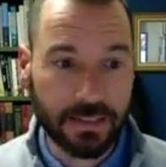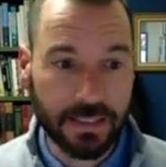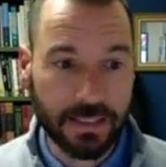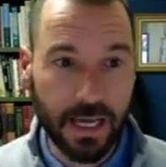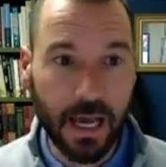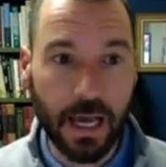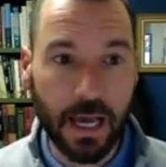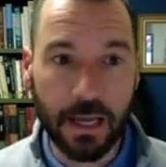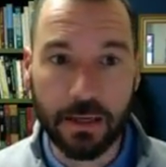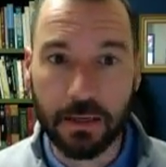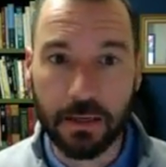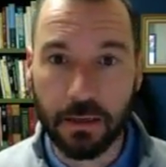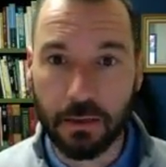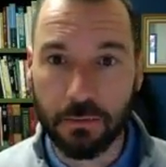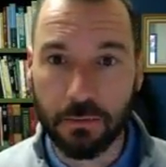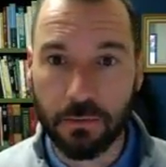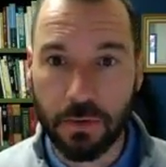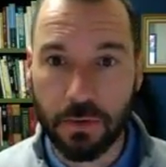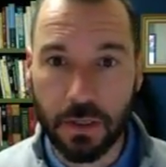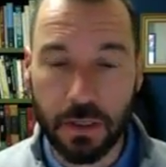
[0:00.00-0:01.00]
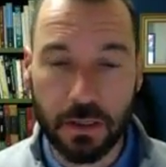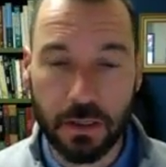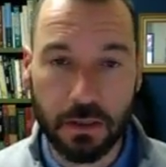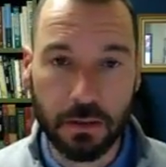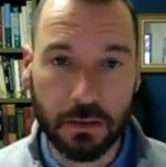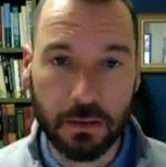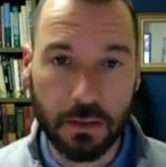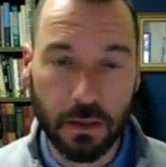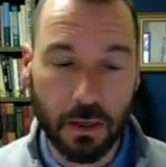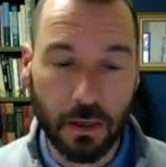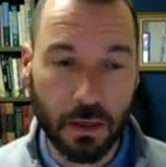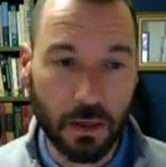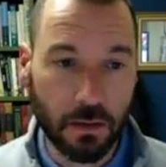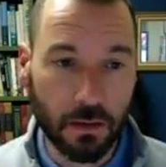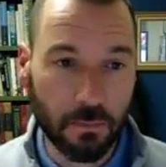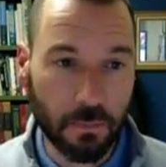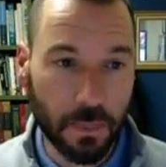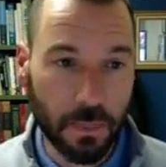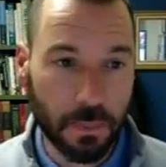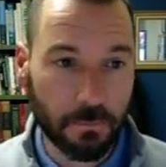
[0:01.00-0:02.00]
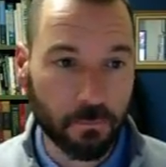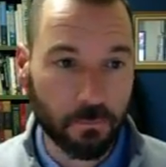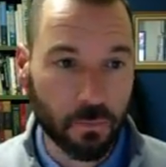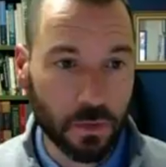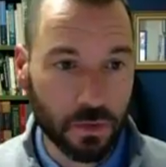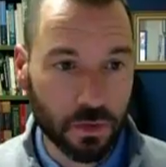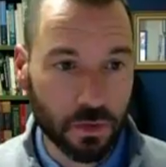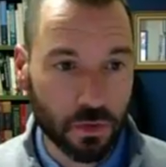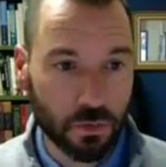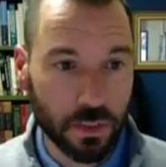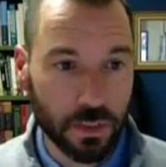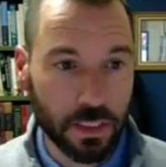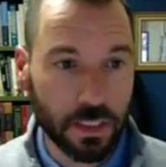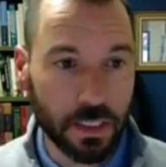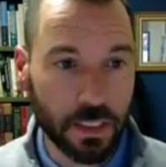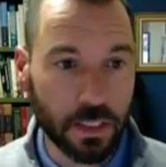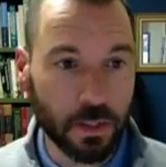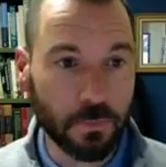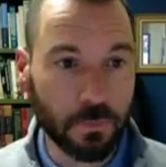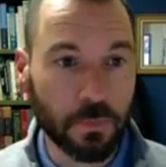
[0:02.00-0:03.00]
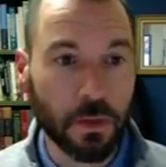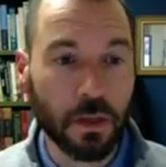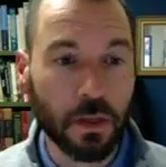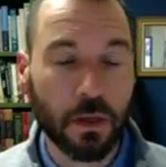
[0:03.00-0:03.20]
side of the screen here,